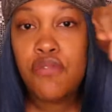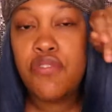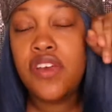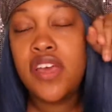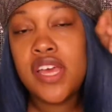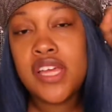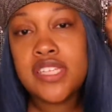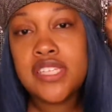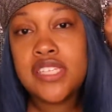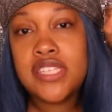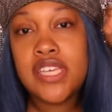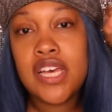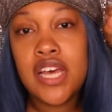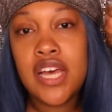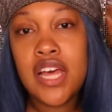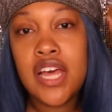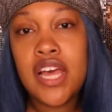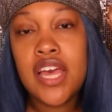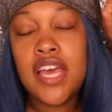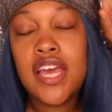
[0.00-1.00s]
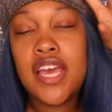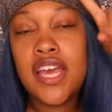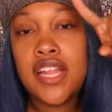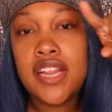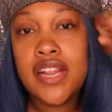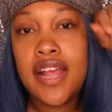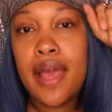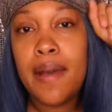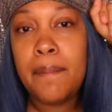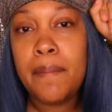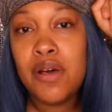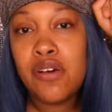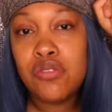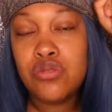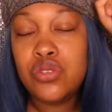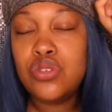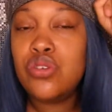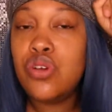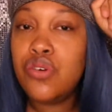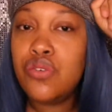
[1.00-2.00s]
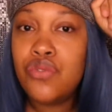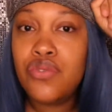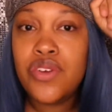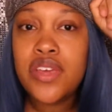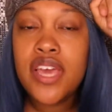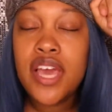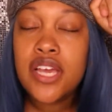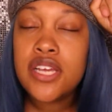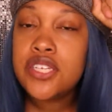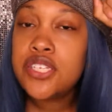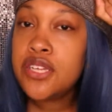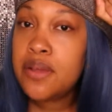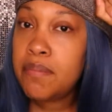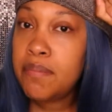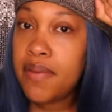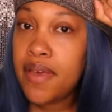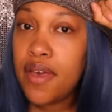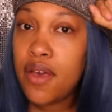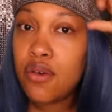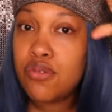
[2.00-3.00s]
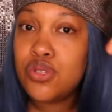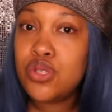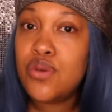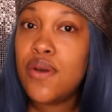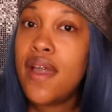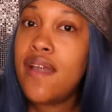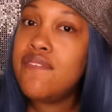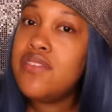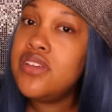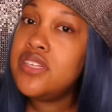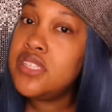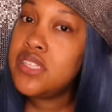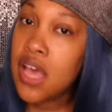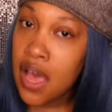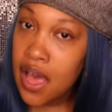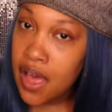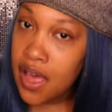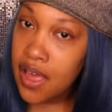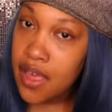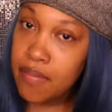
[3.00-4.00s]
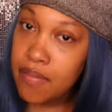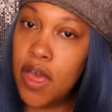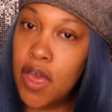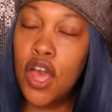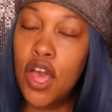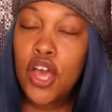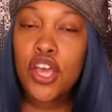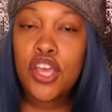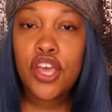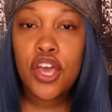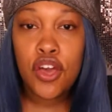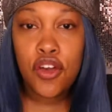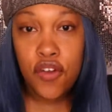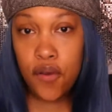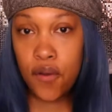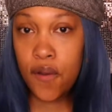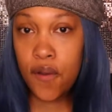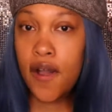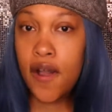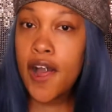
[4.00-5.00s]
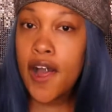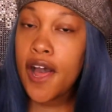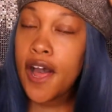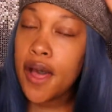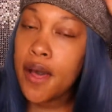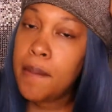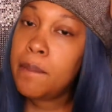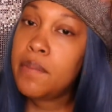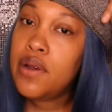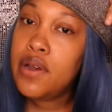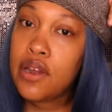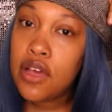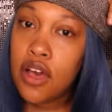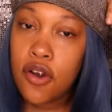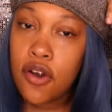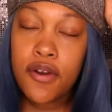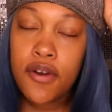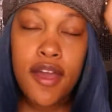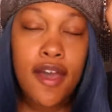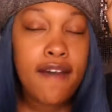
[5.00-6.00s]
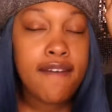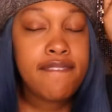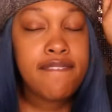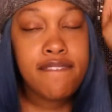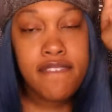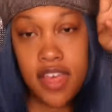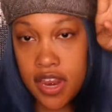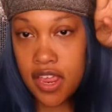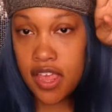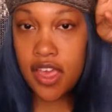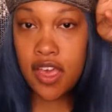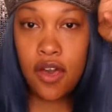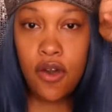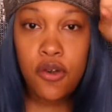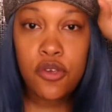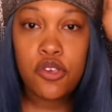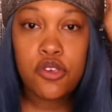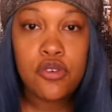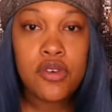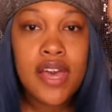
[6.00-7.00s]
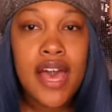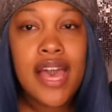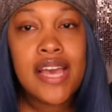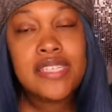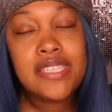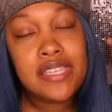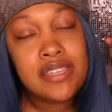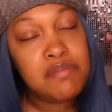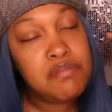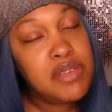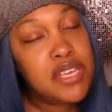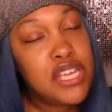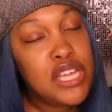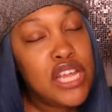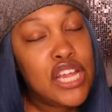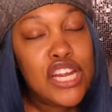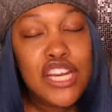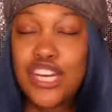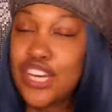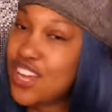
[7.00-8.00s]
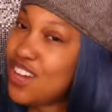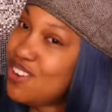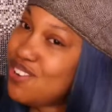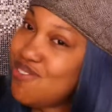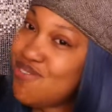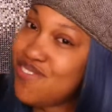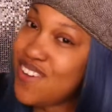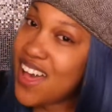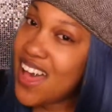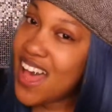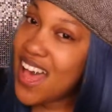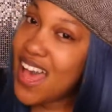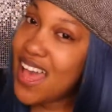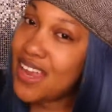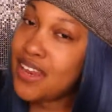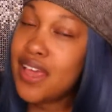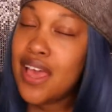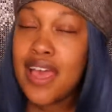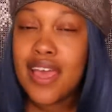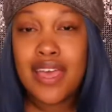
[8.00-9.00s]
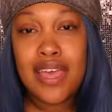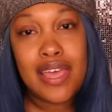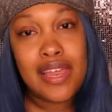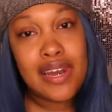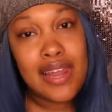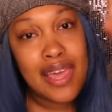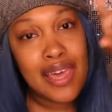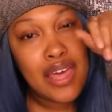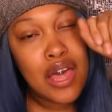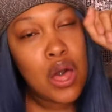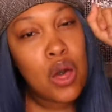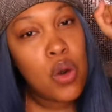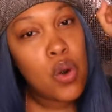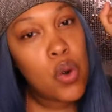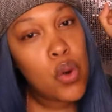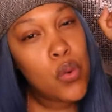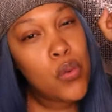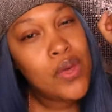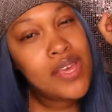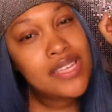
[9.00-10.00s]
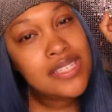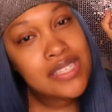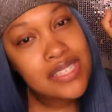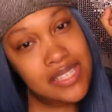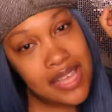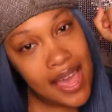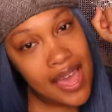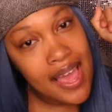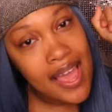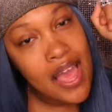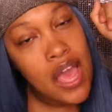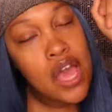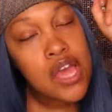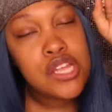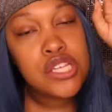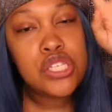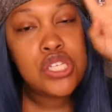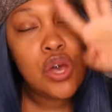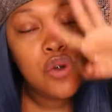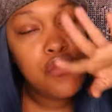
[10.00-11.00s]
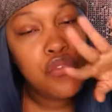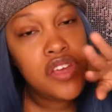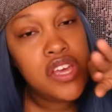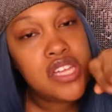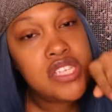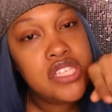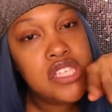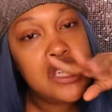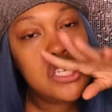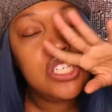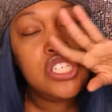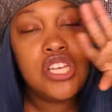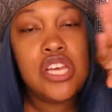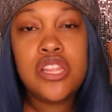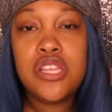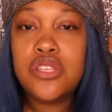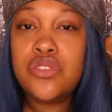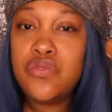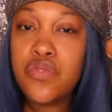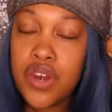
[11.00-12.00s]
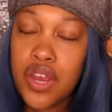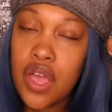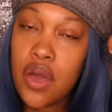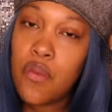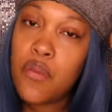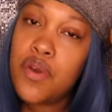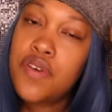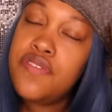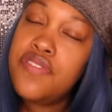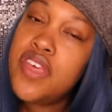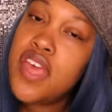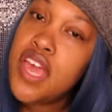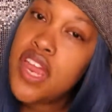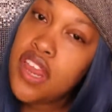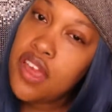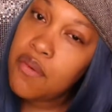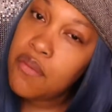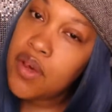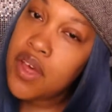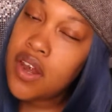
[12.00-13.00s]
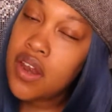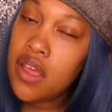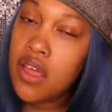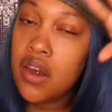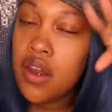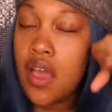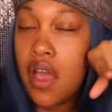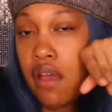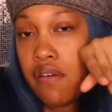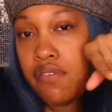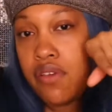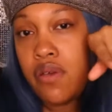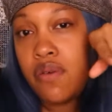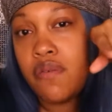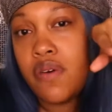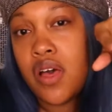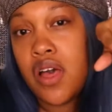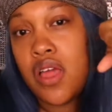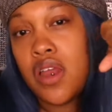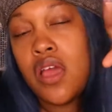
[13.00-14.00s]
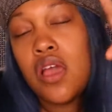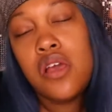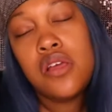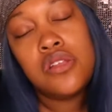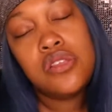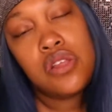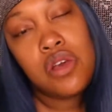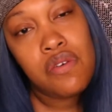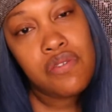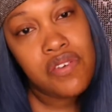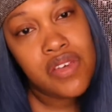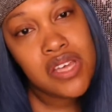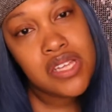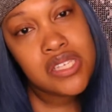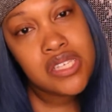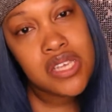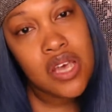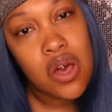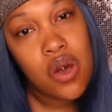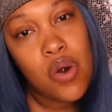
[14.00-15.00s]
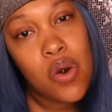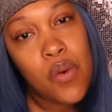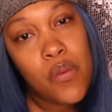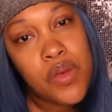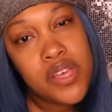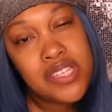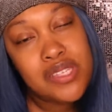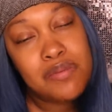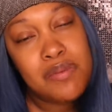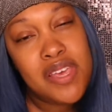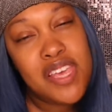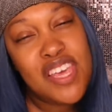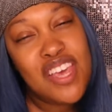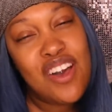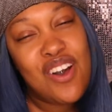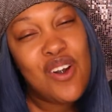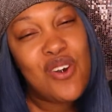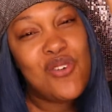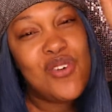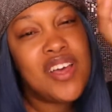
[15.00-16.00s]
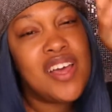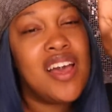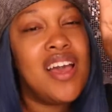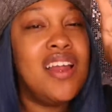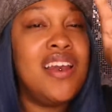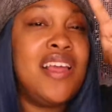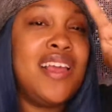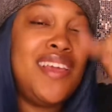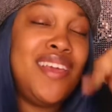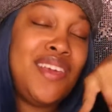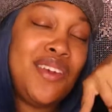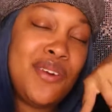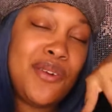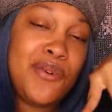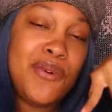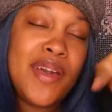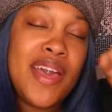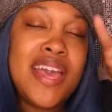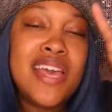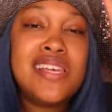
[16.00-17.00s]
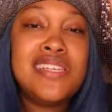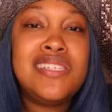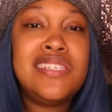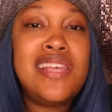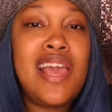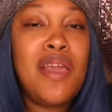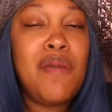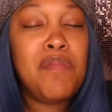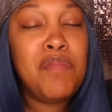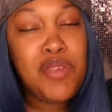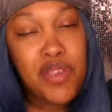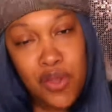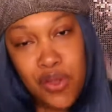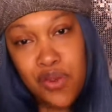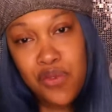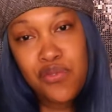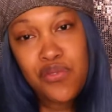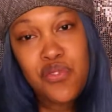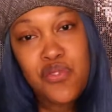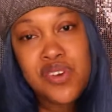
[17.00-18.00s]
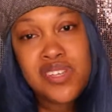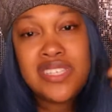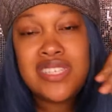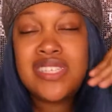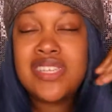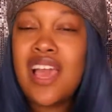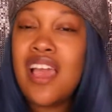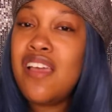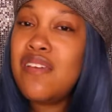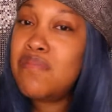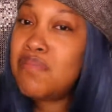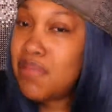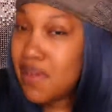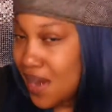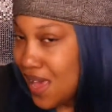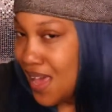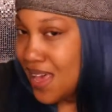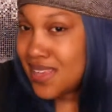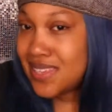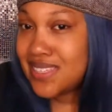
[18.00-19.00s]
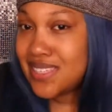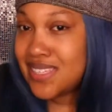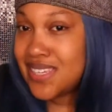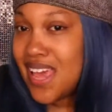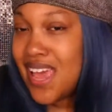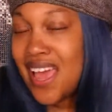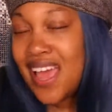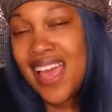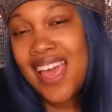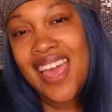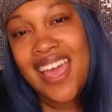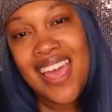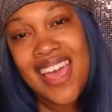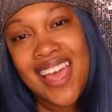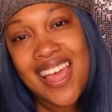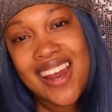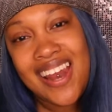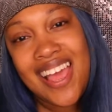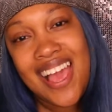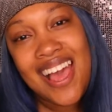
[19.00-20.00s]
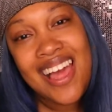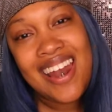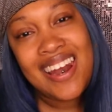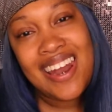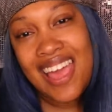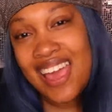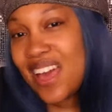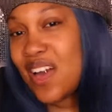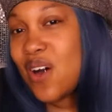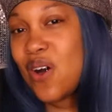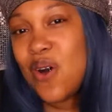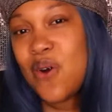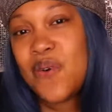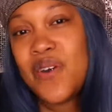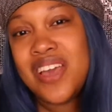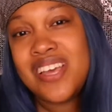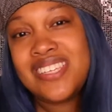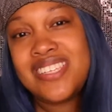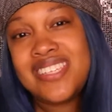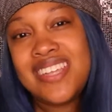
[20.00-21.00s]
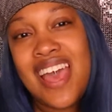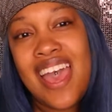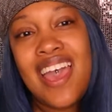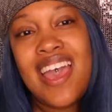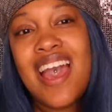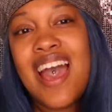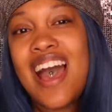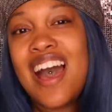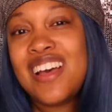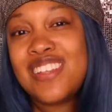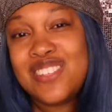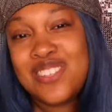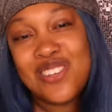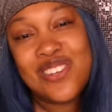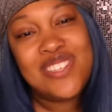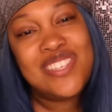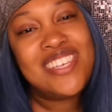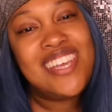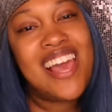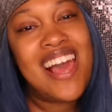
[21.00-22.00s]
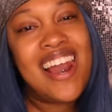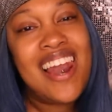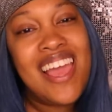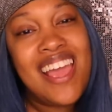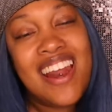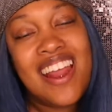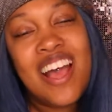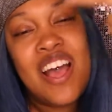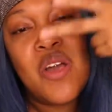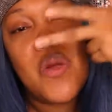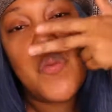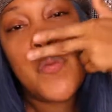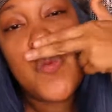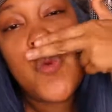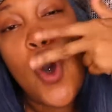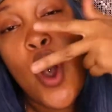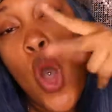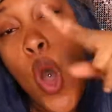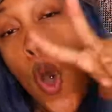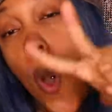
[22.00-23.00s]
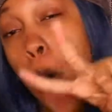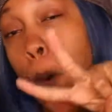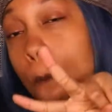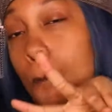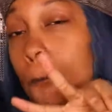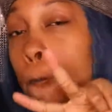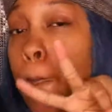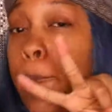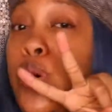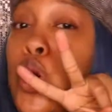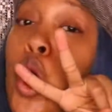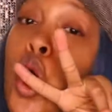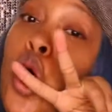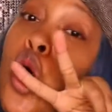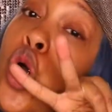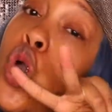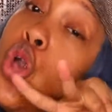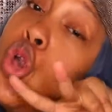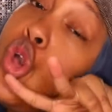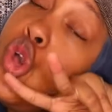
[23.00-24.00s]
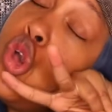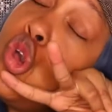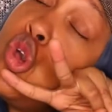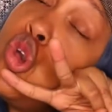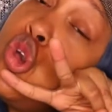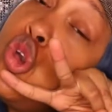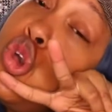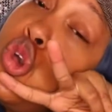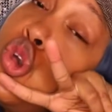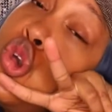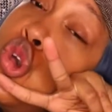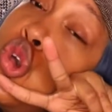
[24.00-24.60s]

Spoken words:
forget to hit that post notification bell so every time your girl upload a video, you guys can be notified. And like I always say, don't forget to share this video with anyone and everyone. Don't forget to always be your own kind of you. Stay beautiful and stay blessed. And like I always say, I'll talk to y'all later. Peace.